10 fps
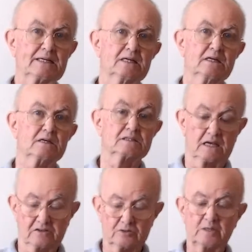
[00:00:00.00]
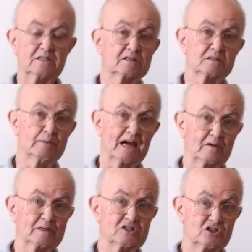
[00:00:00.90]
It tells me that the
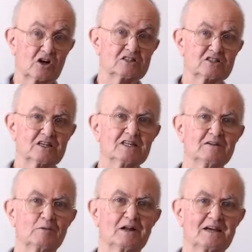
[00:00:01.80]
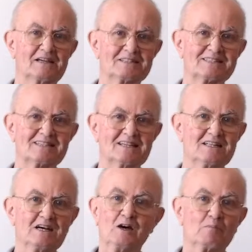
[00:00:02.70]
battery's charging when I see it,
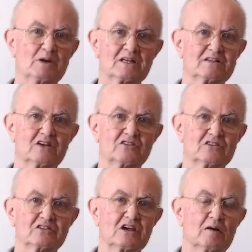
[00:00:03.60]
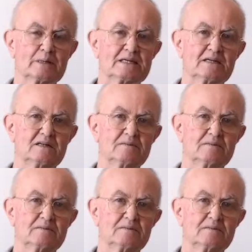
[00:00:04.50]
but it doesn't tell me,